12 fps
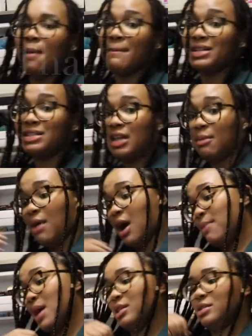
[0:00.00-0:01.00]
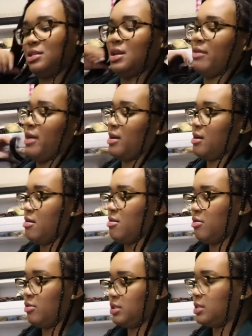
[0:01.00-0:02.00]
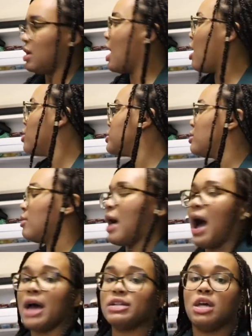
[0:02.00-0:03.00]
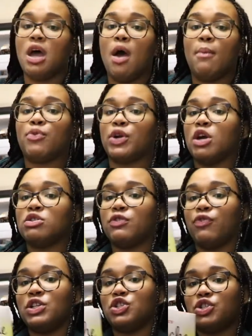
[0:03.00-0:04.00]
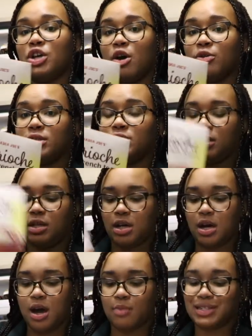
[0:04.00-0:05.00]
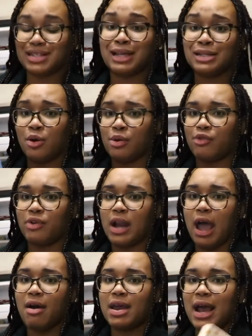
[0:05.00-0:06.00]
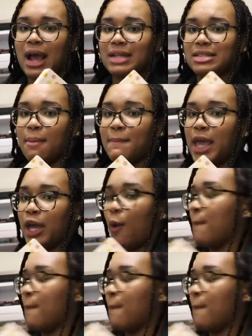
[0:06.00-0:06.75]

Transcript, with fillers: my chicken pot pie. Let's see how that goes. I also got brioche French toast just because I don't want to run out, and I got some mango